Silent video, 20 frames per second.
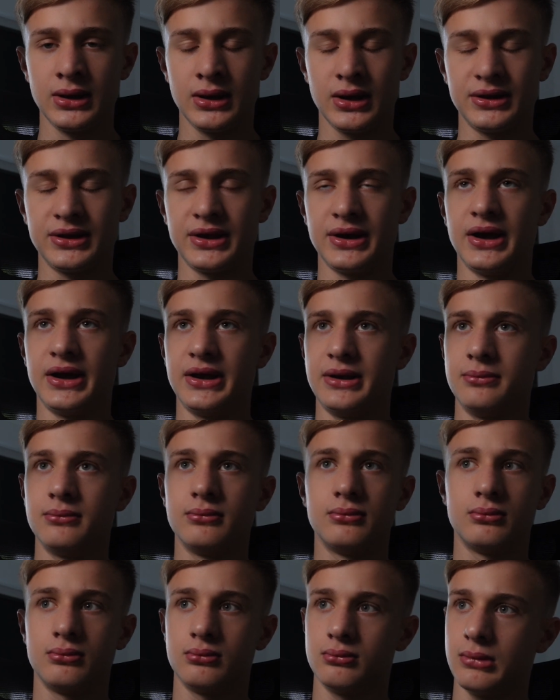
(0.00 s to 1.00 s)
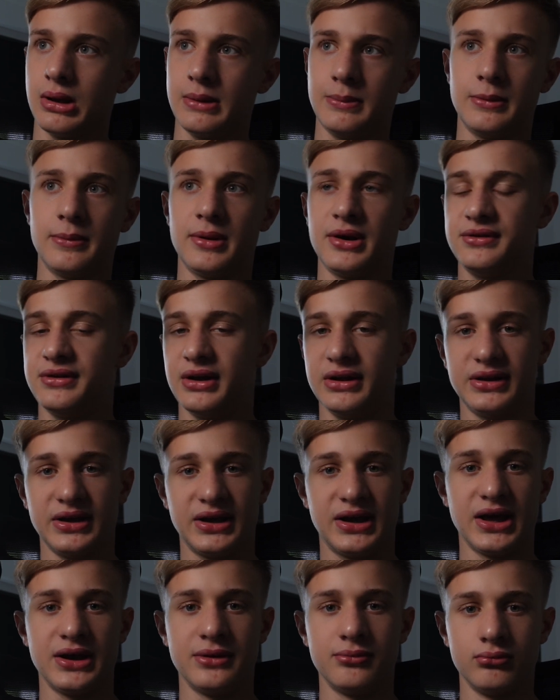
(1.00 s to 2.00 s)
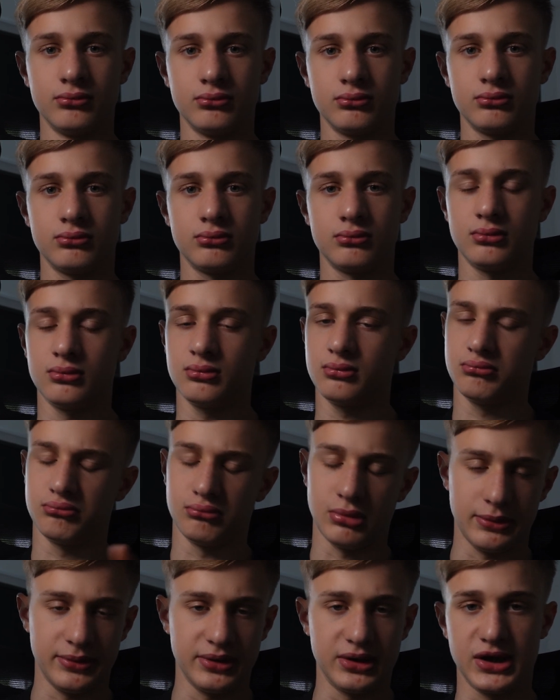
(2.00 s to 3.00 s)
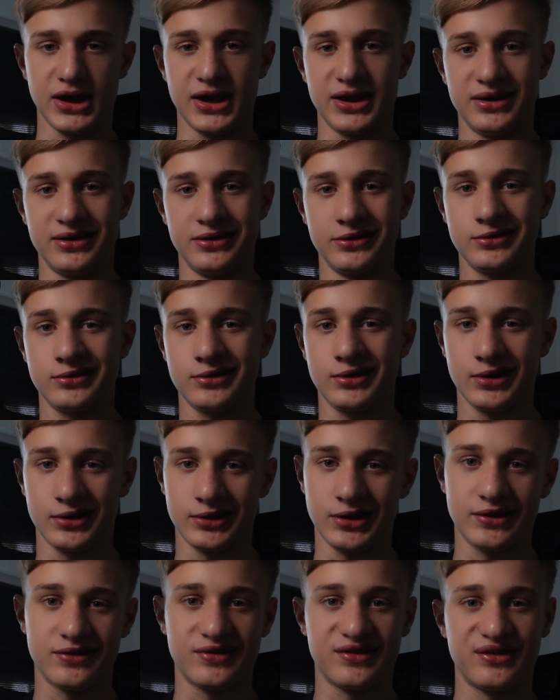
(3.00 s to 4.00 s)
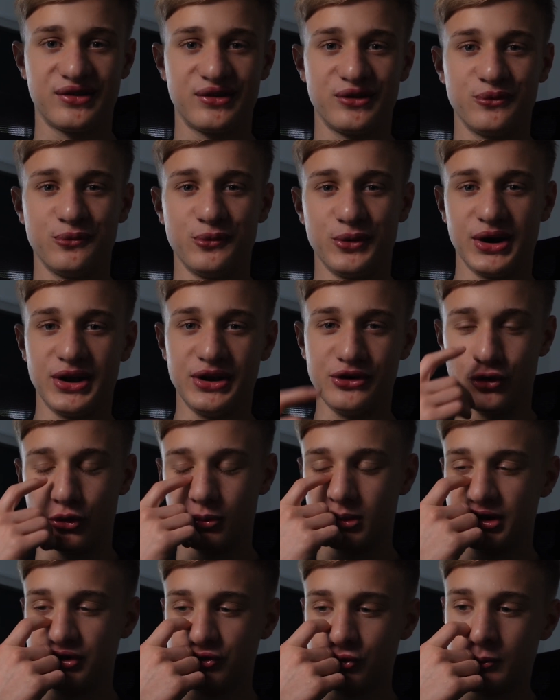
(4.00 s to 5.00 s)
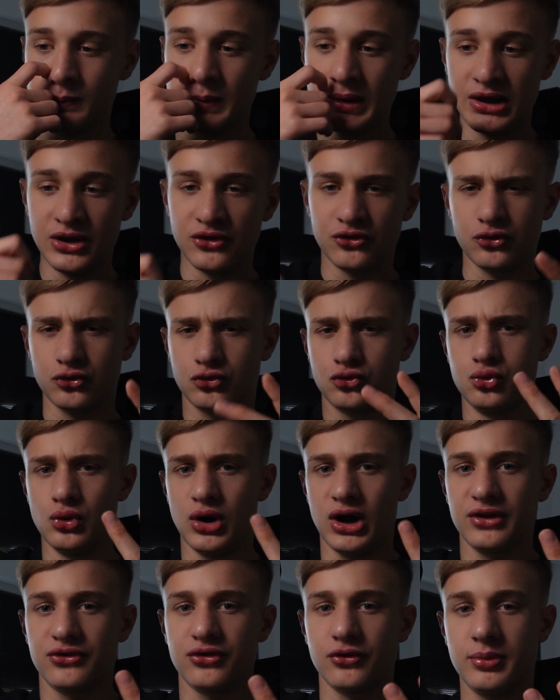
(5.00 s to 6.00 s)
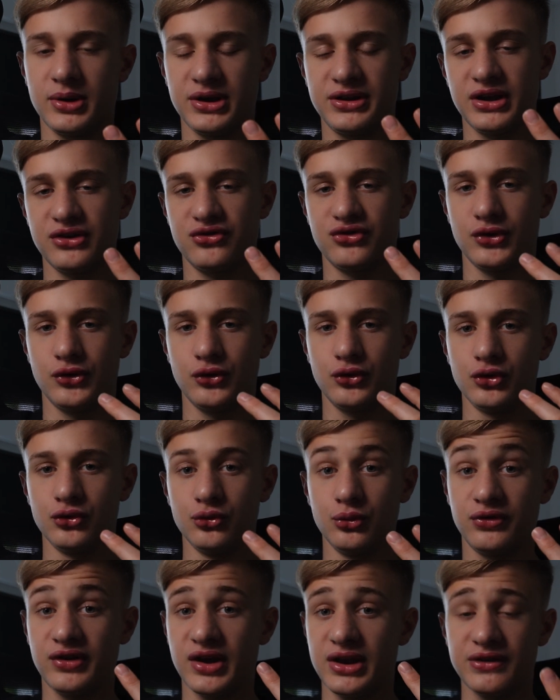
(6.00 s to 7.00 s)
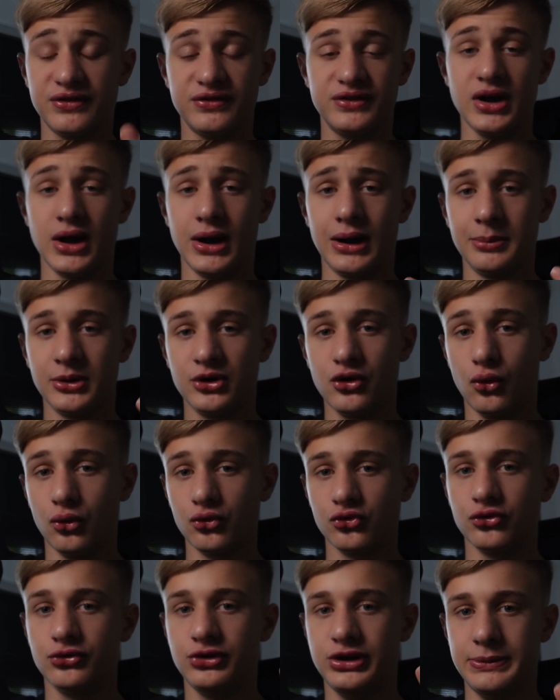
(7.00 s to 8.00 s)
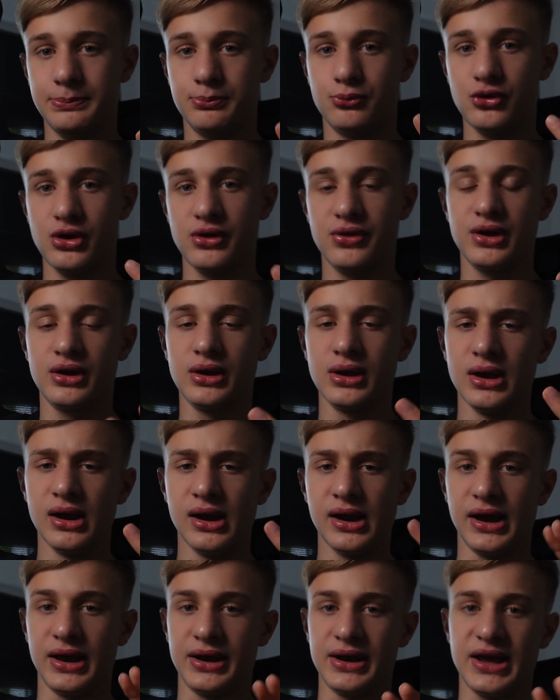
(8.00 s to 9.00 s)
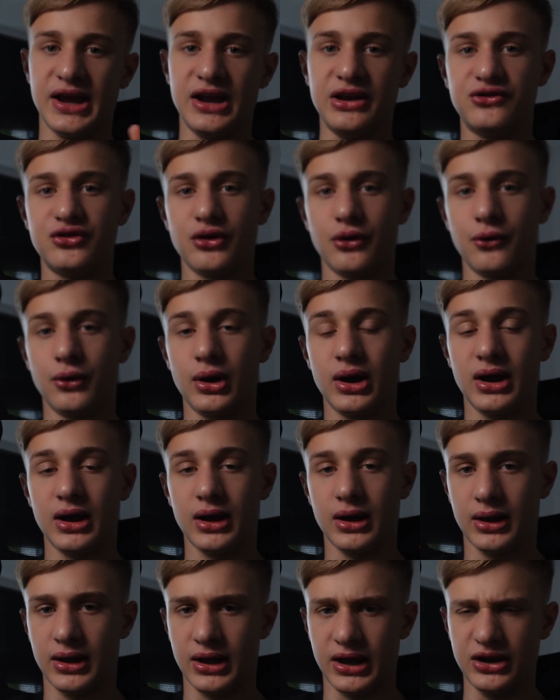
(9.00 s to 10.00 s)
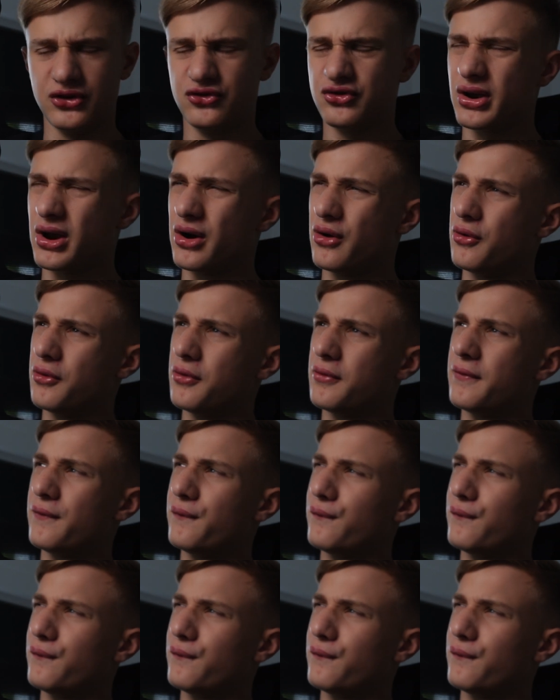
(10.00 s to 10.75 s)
and then I maybe meditate again, maybe again, and that's what I normally do. So 2 arts of meditation that you can do is NSDR, but also deep breathing and HRV